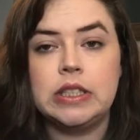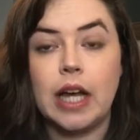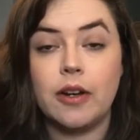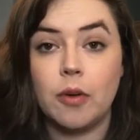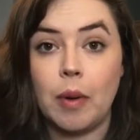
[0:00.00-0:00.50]

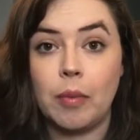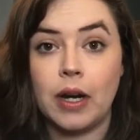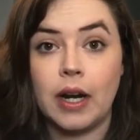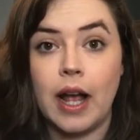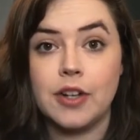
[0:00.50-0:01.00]
I don't
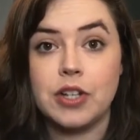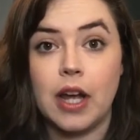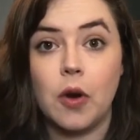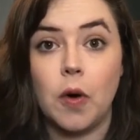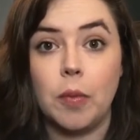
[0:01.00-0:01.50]
remember.
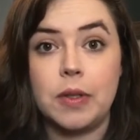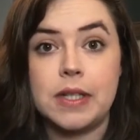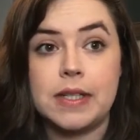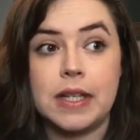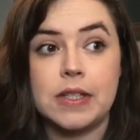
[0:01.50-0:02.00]
Hashtag horrible
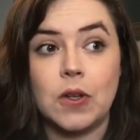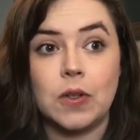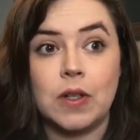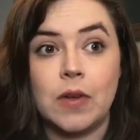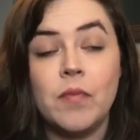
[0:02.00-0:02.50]
Scentsy
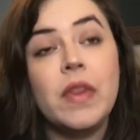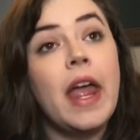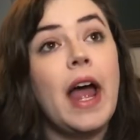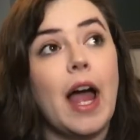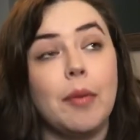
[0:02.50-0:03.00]
consultant.
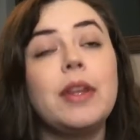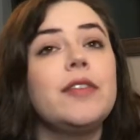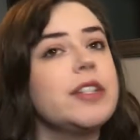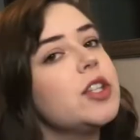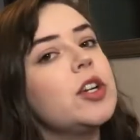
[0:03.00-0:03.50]
I believe
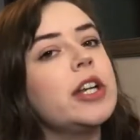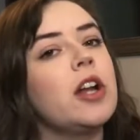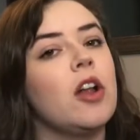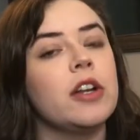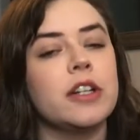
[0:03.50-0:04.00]
it's
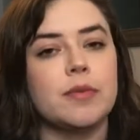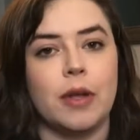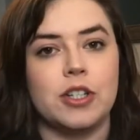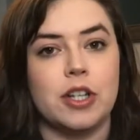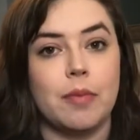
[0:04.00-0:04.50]
$30
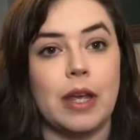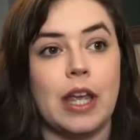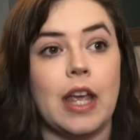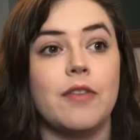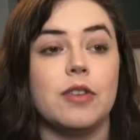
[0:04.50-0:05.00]
plus
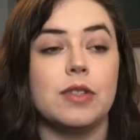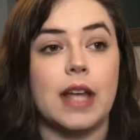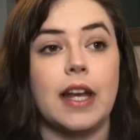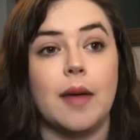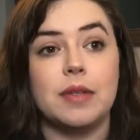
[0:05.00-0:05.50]
shipping if you
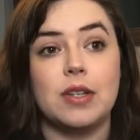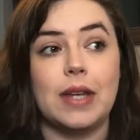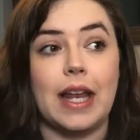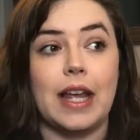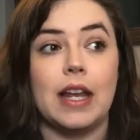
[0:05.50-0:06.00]
sign up to
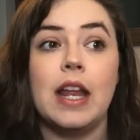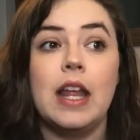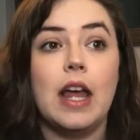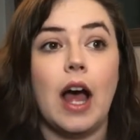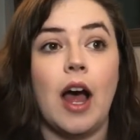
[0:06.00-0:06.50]
get it
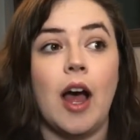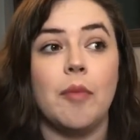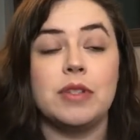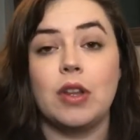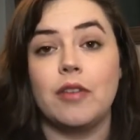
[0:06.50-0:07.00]

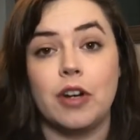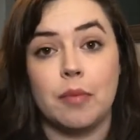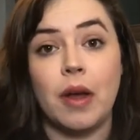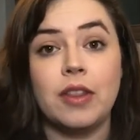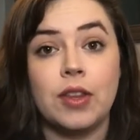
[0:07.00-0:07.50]
delivered
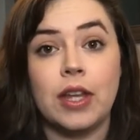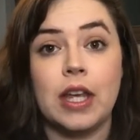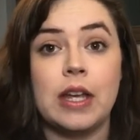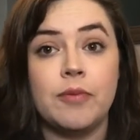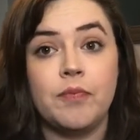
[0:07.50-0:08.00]

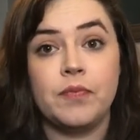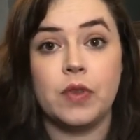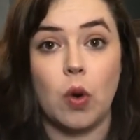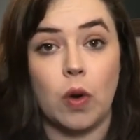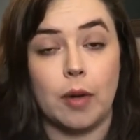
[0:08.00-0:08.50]
monthly
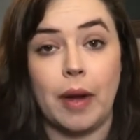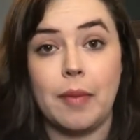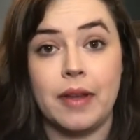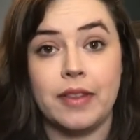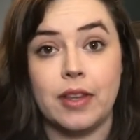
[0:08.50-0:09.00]
or
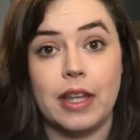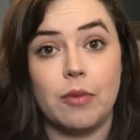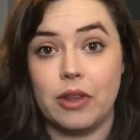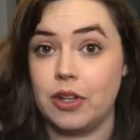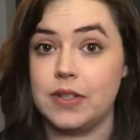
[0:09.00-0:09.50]
bi-monthly
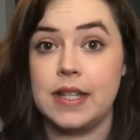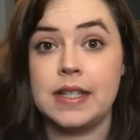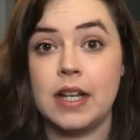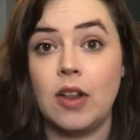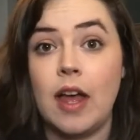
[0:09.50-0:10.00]
with your
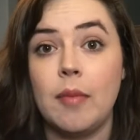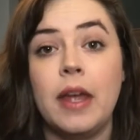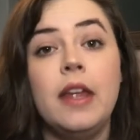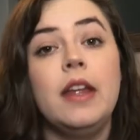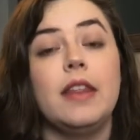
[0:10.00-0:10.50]
Scentsy club.
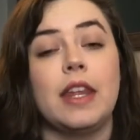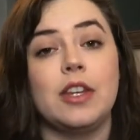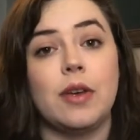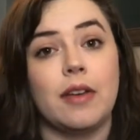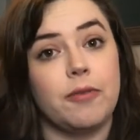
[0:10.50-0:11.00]
Then
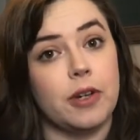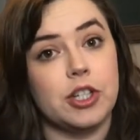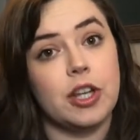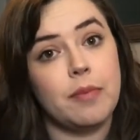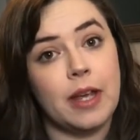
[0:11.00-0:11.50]
you get free
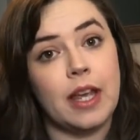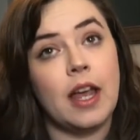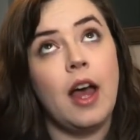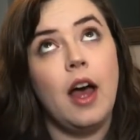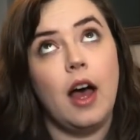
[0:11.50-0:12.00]
shipping.
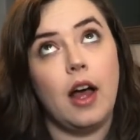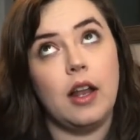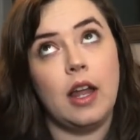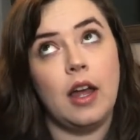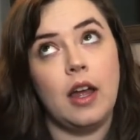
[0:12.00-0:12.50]

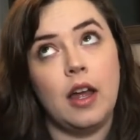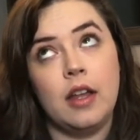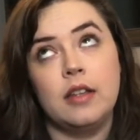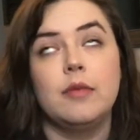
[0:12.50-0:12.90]
Holla!